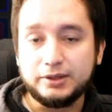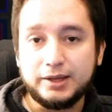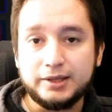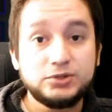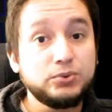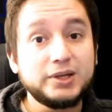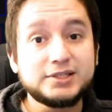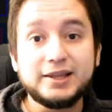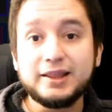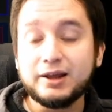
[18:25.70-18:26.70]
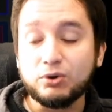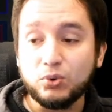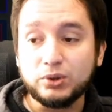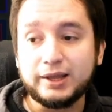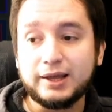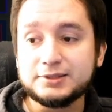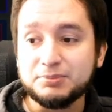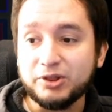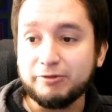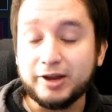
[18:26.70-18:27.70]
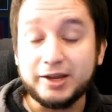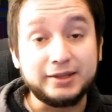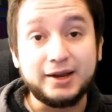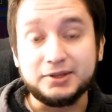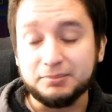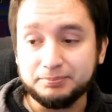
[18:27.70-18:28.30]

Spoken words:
and you will see the rule that's modifying the item.